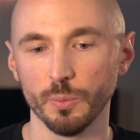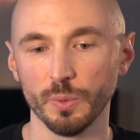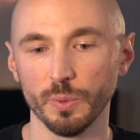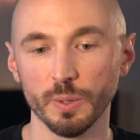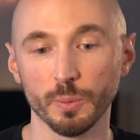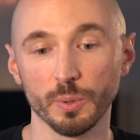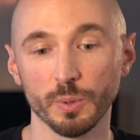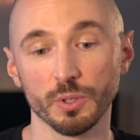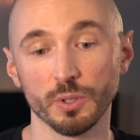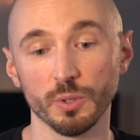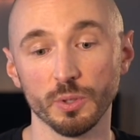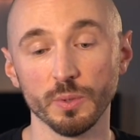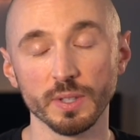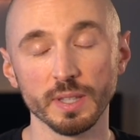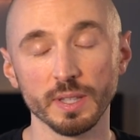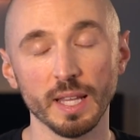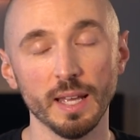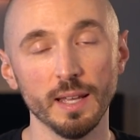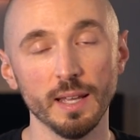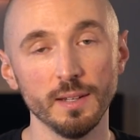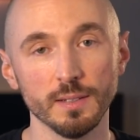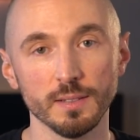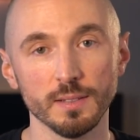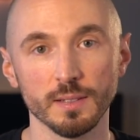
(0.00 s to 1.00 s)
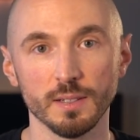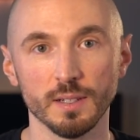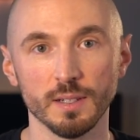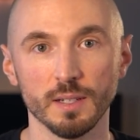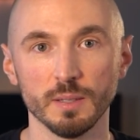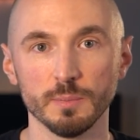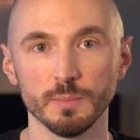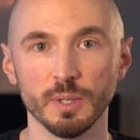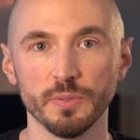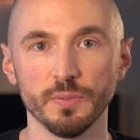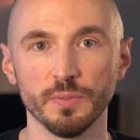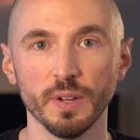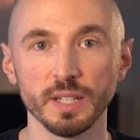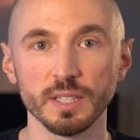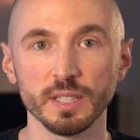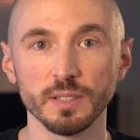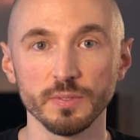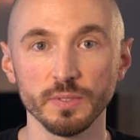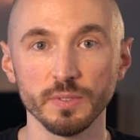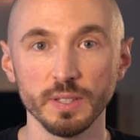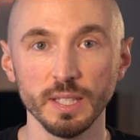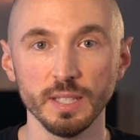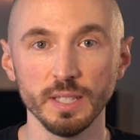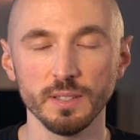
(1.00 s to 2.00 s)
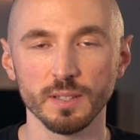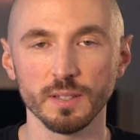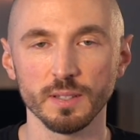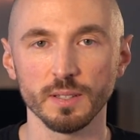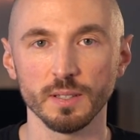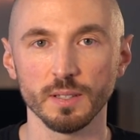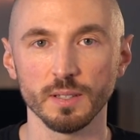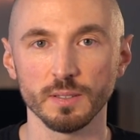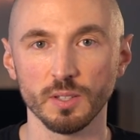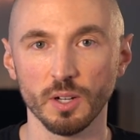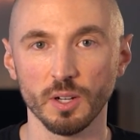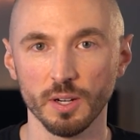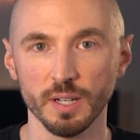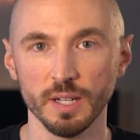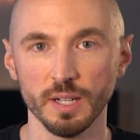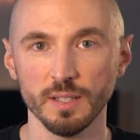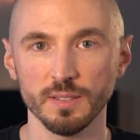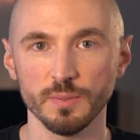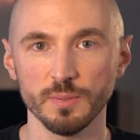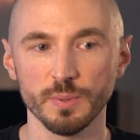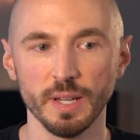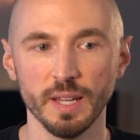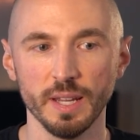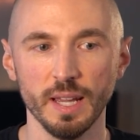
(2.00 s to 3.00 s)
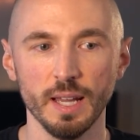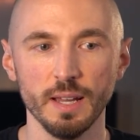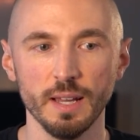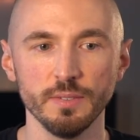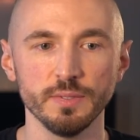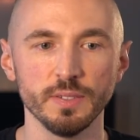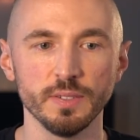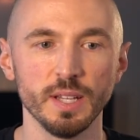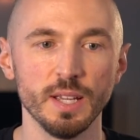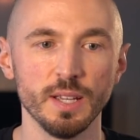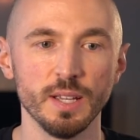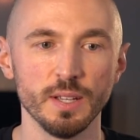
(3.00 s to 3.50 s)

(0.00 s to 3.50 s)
We weren't doing that effectively to the targets we have.